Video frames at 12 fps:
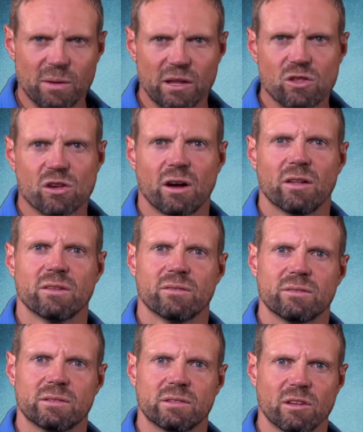big chance
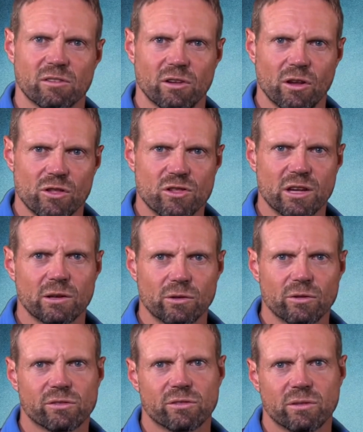of dislodging
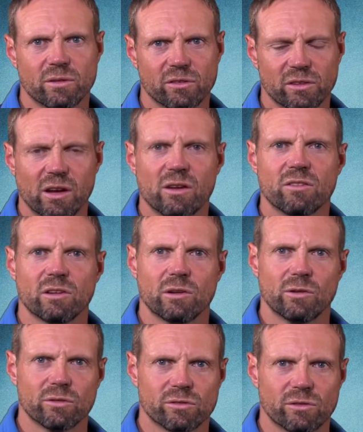loose stones
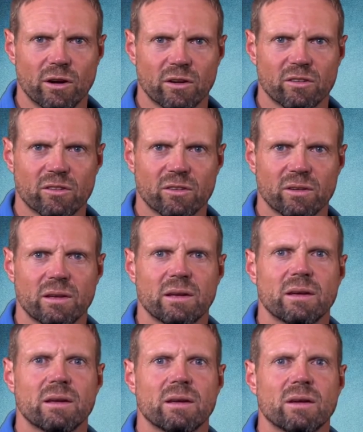and loose rocks.
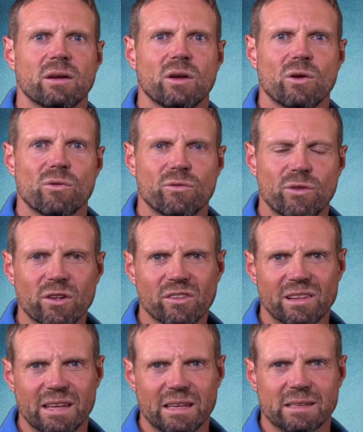
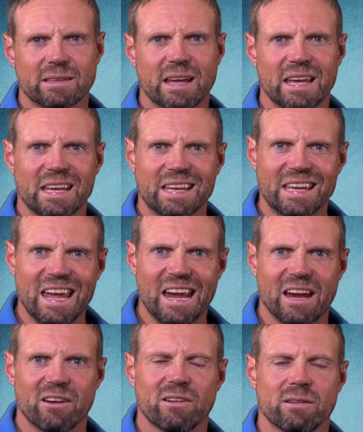Firstly, take
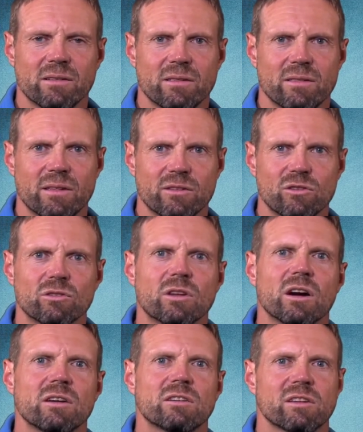care that you
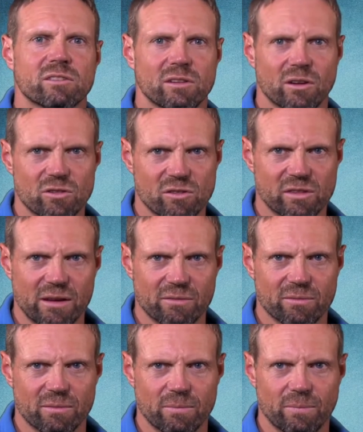don't dislodge
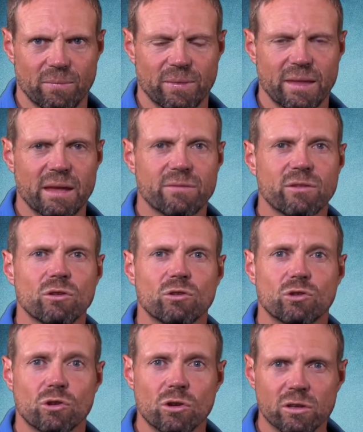stuff. If you
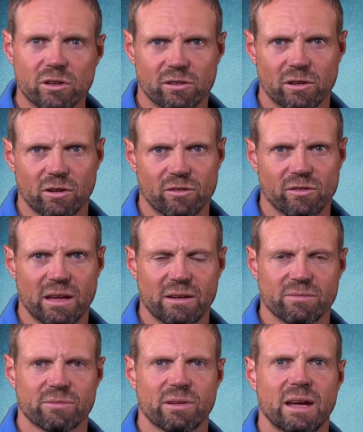do dislodge
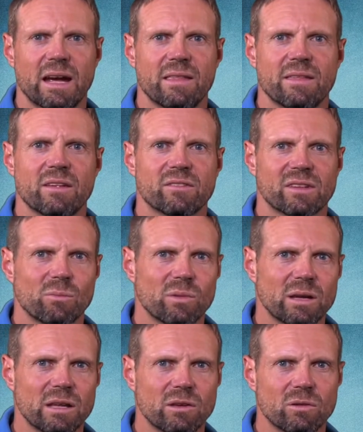stuff and there's
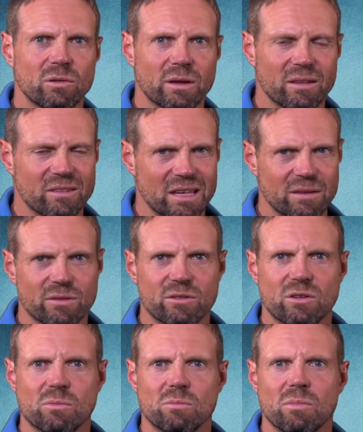somebody who is
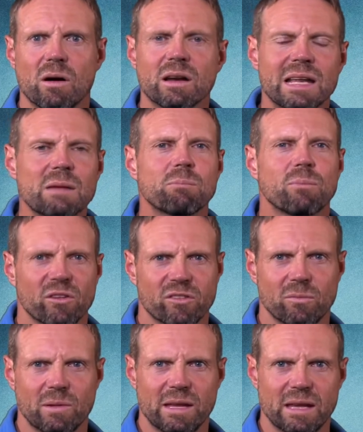even remotely
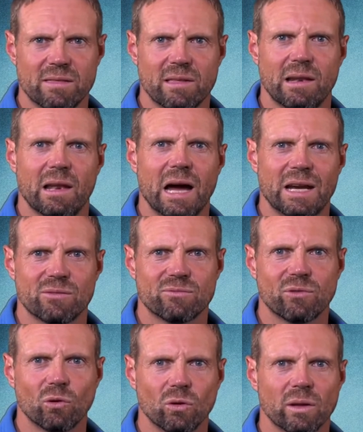possibly in the line of
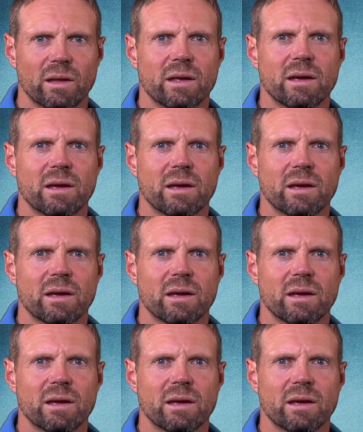fall,